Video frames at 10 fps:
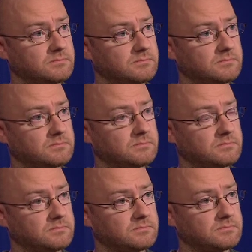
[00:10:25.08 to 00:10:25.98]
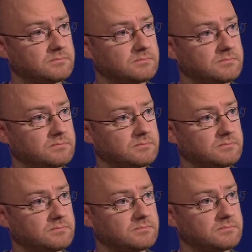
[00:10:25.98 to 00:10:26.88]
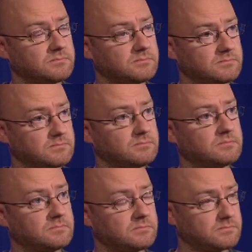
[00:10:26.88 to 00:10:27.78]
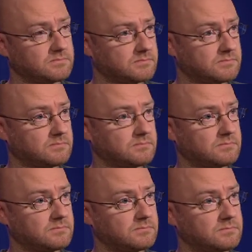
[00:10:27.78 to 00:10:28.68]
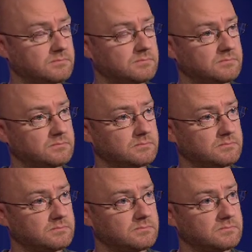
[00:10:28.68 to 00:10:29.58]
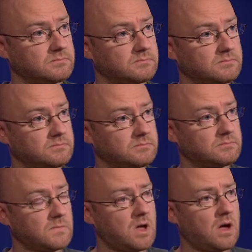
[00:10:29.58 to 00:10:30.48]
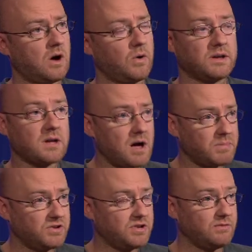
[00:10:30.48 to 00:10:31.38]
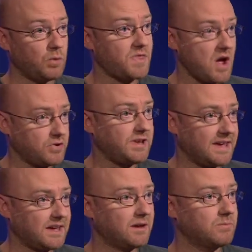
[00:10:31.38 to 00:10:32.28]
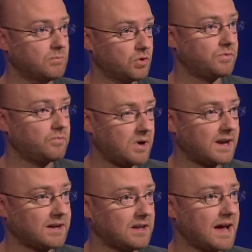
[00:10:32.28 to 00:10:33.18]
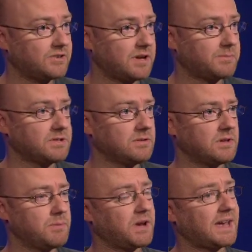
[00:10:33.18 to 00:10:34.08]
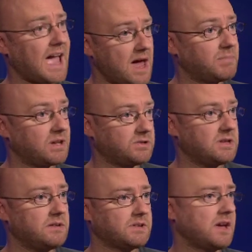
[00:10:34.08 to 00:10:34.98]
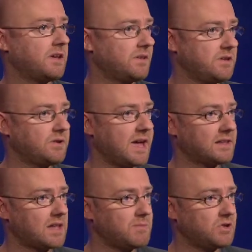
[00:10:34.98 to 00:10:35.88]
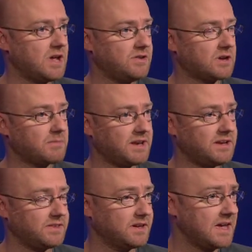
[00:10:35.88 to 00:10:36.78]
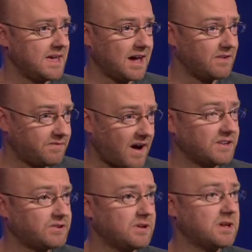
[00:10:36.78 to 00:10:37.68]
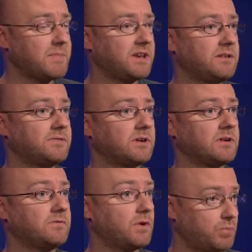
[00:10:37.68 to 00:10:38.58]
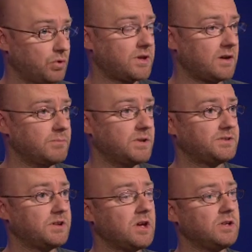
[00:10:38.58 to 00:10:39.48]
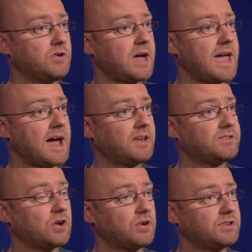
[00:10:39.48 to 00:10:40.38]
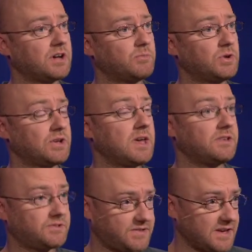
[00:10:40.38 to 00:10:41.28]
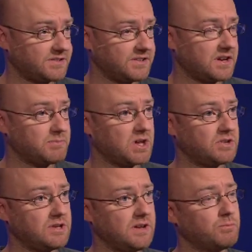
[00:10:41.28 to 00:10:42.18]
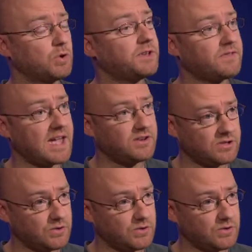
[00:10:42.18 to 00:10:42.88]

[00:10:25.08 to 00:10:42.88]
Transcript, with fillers: do you think that can be achieved without taking the kind of further action that you want? Oh, it can't be achieved without taking more radical action, absolutely, but it can be achieved the UK Climate Change Committee, the advisory committee for, for both governments, UK and Scottish governments, thinks it can be achieved. But you think Most that the their NGOs